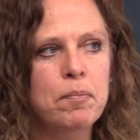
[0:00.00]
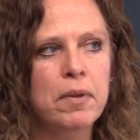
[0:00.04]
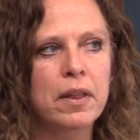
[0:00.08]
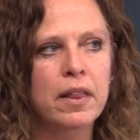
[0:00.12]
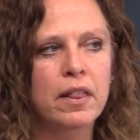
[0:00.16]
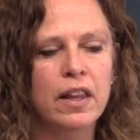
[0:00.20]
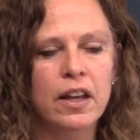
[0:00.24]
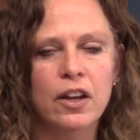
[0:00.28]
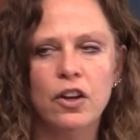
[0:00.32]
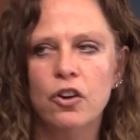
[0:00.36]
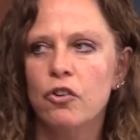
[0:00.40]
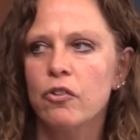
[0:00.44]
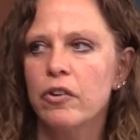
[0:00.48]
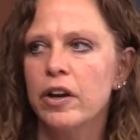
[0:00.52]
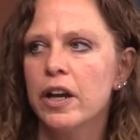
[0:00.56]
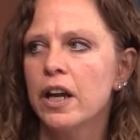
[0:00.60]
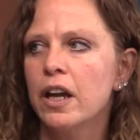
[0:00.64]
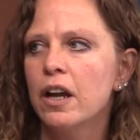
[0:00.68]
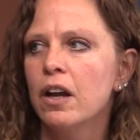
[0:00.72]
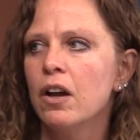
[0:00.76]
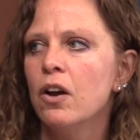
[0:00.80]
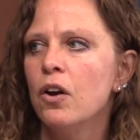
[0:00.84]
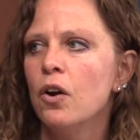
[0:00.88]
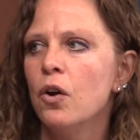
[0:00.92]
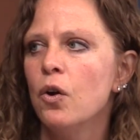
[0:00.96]
be
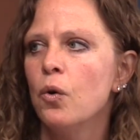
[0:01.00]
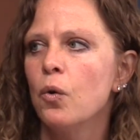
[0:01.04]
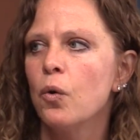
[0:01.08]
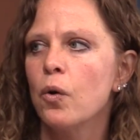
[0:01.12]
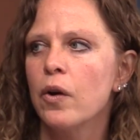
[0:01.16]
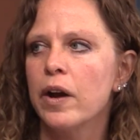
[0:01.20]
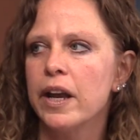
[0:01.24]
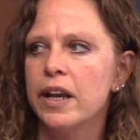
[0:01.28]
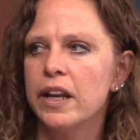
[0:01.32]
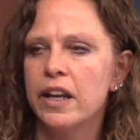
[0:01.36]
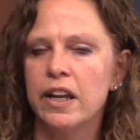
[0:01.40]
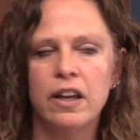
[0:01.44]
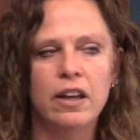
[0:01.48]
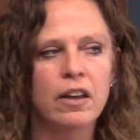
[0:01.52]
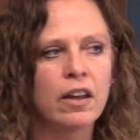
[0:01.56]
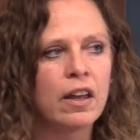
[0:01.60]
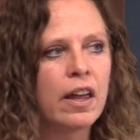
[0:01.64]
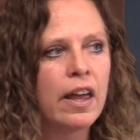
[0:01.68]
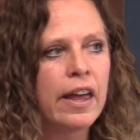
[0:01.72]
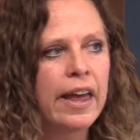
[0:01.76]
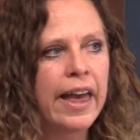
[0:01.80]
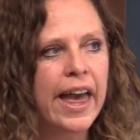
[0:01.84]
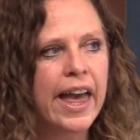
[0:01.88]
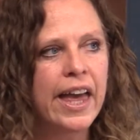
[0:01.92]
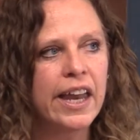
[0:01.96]
lingering or any,
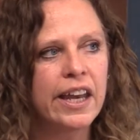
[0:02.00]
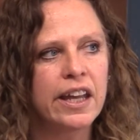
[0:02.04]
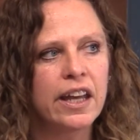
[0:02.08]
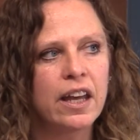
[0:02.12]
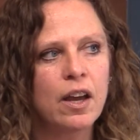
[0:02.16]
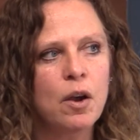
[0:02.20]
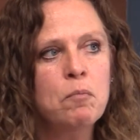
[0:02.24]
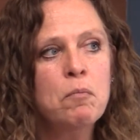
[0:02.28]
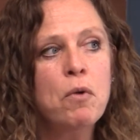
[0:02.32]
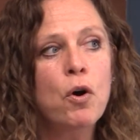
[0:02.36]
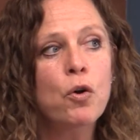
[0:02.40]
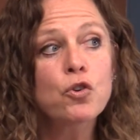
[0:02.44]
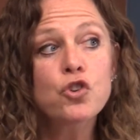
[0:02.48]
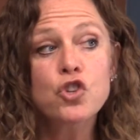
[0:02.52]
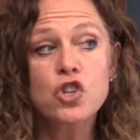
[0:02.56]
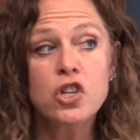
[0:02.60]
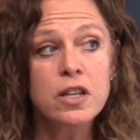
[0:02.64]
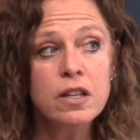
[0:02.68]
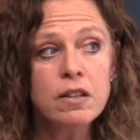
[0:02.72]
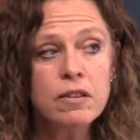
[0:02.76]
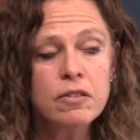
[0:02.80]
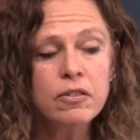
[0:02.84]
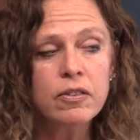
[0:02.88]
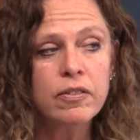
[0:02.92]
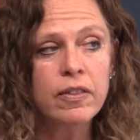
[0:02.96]
any
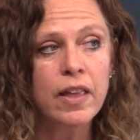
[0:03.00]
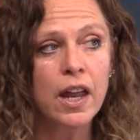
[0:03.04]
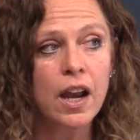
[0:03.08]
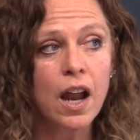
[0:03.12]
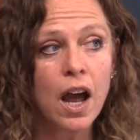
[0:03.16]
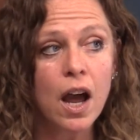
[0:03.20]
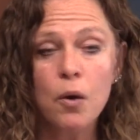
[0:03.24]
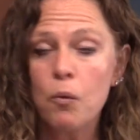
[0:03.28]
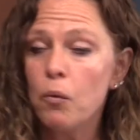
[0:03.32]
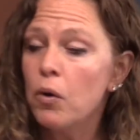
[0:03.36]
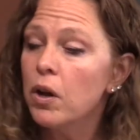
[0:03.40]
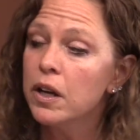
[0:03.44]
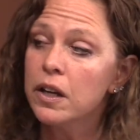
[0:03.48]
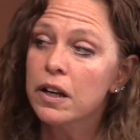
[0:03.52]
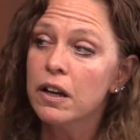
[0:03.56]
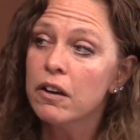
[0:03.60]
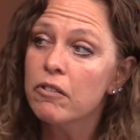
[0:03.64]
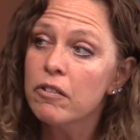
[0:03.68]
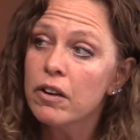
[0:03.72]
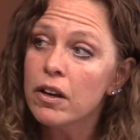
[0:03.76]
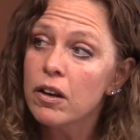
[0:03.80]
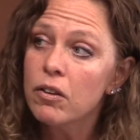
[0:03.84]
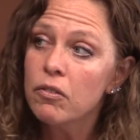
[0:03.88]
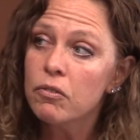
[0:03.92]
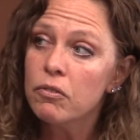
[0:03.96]
emotions that I want to get
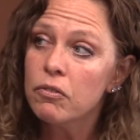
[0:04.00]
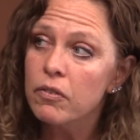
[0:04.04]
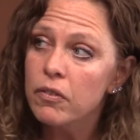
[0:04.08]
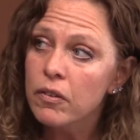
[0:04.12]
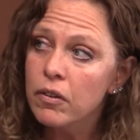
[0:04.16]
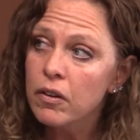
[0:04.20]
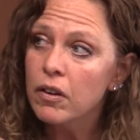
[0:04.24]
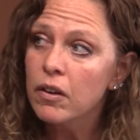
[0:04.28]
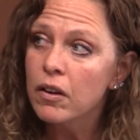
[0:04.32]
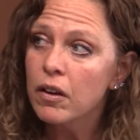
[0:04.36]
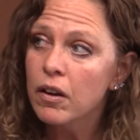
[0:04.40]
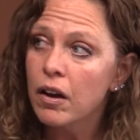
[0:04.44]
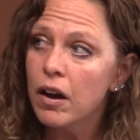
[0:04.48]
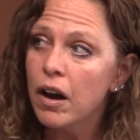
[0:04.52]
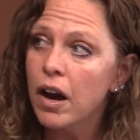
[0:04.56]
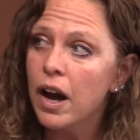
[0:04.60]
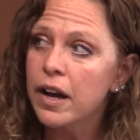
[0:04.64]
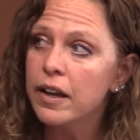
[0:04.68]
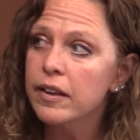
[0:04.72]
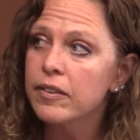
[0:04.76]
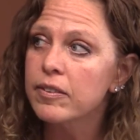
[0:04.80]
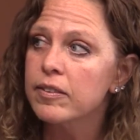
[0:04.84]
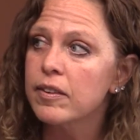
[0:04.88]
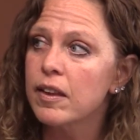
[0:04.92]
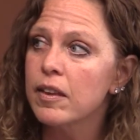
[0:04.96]
rid of. I
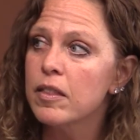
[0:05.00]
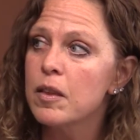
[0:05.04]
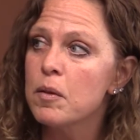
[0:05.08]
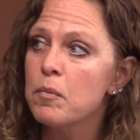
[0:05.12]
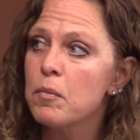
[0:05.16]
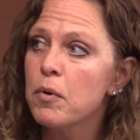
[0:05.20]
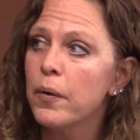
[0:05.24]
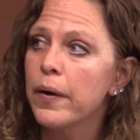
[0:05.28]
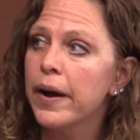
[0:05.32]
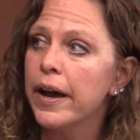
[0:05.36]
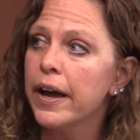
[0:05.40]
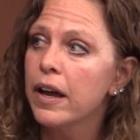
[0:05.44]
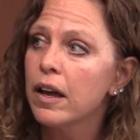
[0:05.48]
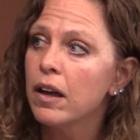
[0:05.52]
send them away.